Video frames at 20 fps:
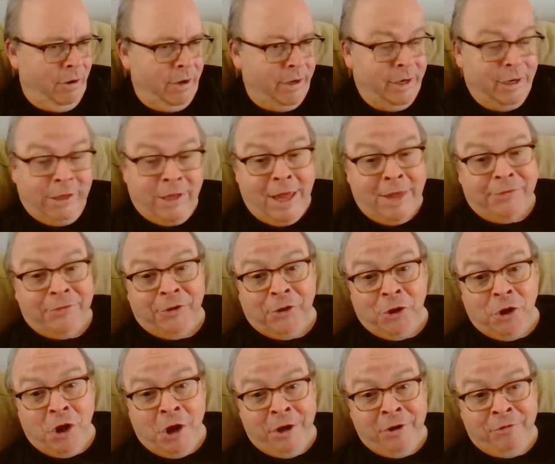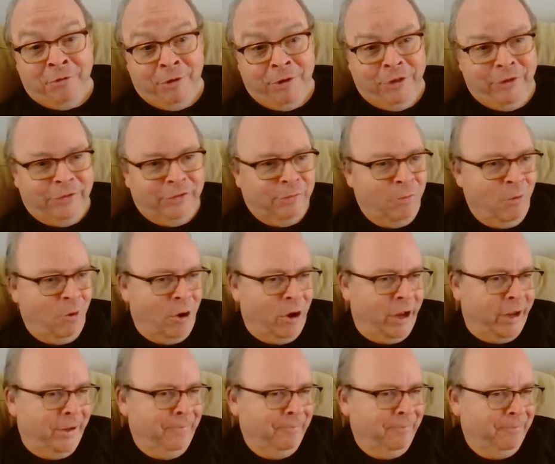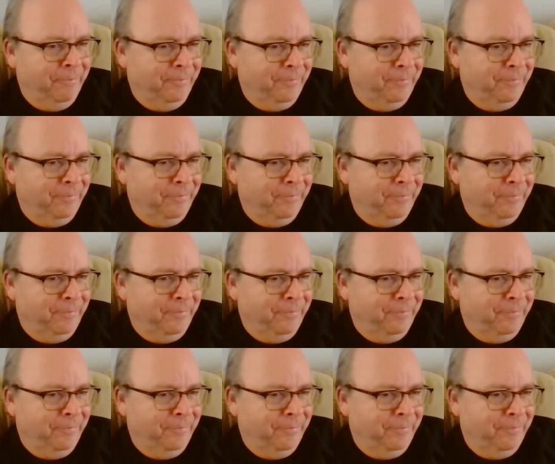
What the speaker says: did lots of laundry this morning,